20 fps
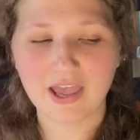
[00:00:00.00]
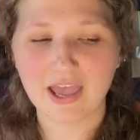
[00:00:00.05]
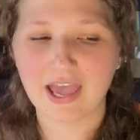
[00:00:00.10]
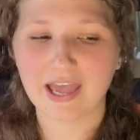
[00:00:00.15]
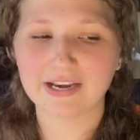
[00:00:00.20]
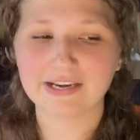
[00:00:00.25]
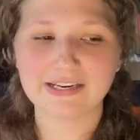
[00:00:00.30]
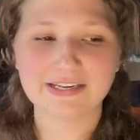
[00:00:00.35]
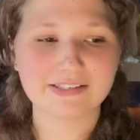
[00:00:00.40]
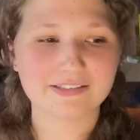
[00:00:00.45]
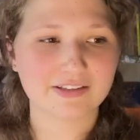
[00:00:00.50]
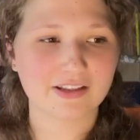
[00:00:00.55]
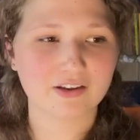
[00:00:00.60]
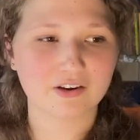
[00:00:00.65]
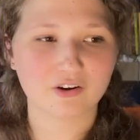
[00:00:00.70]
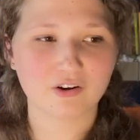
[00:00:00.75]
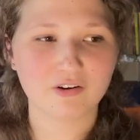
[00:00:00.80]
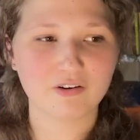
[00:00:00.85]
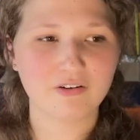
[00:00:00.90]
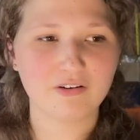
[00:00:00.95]
And he's like,
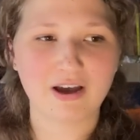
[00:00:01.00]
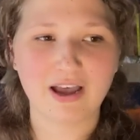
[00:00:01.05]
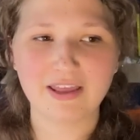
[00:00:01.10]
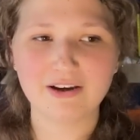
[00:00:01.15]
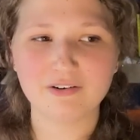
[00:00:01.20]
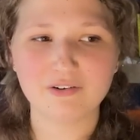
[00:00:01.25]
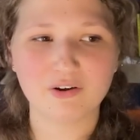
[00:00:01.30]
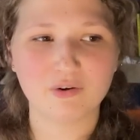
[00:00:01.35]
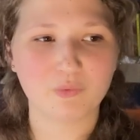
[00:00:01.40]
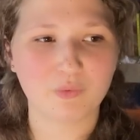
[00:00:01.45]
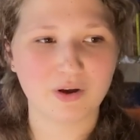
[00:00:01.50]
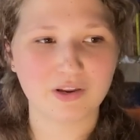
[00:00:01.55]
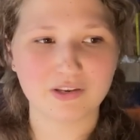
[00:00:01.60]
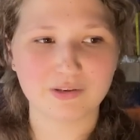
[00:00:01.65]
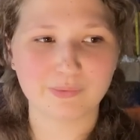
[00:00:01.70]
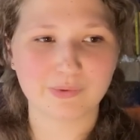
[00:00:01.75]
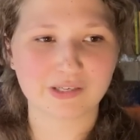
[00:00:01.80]
girl, I don't know what you